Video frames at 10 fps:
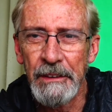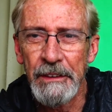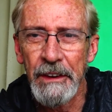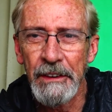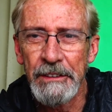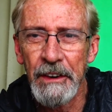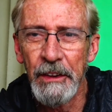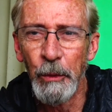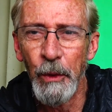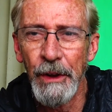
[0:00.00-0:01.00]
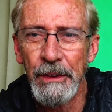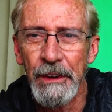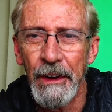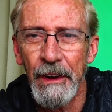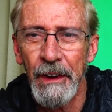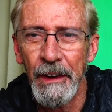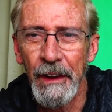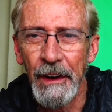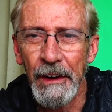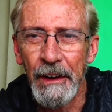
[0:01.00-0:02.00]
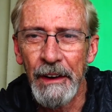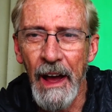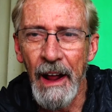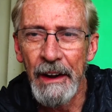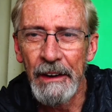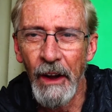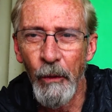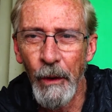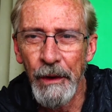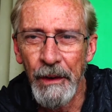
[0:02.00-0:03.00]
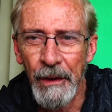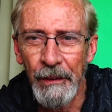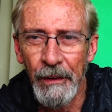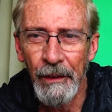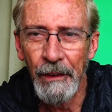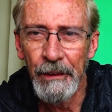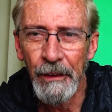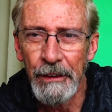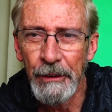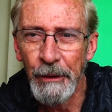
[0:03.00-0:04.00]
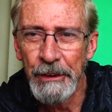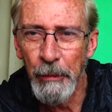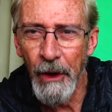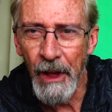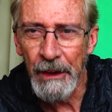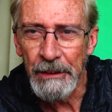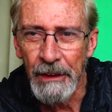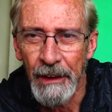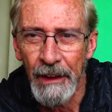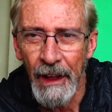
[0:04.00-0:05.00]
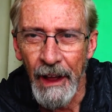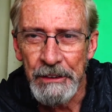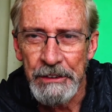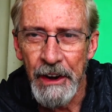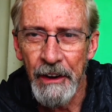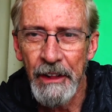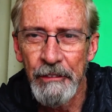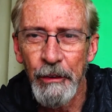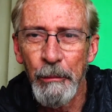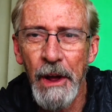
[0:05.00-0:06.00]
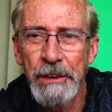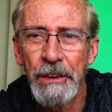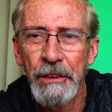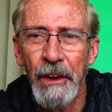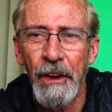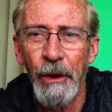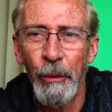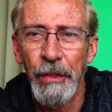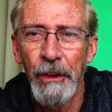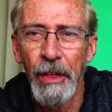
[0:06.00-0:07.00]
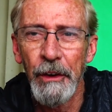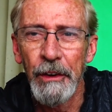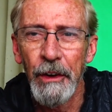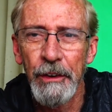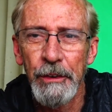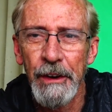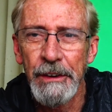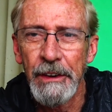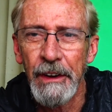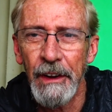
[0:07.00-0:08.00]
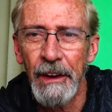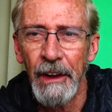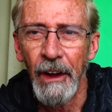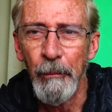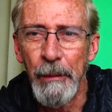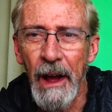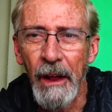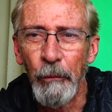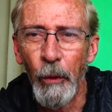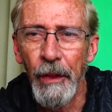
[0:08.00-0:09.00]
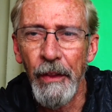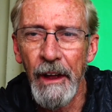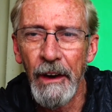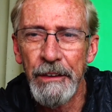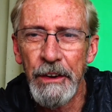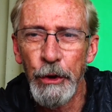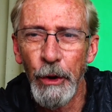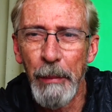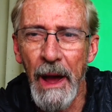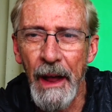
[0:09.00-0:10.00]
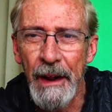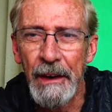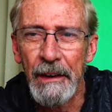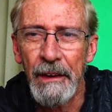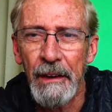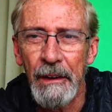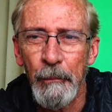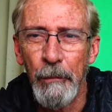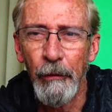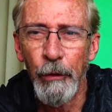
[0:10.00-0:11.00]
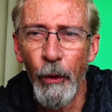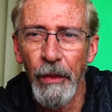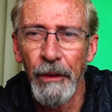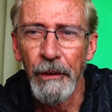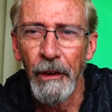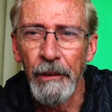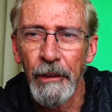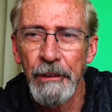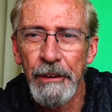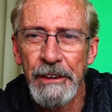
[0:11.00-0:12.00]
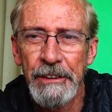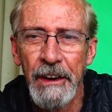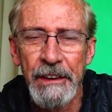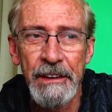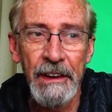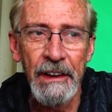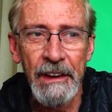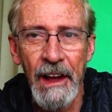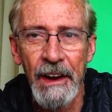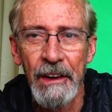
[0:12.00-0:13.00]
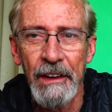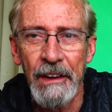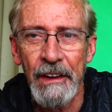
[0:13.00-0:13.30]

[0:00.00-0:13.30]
since they're the ones that got it going, the response, and shared information with other countries about what they knew about it before the countries that kind of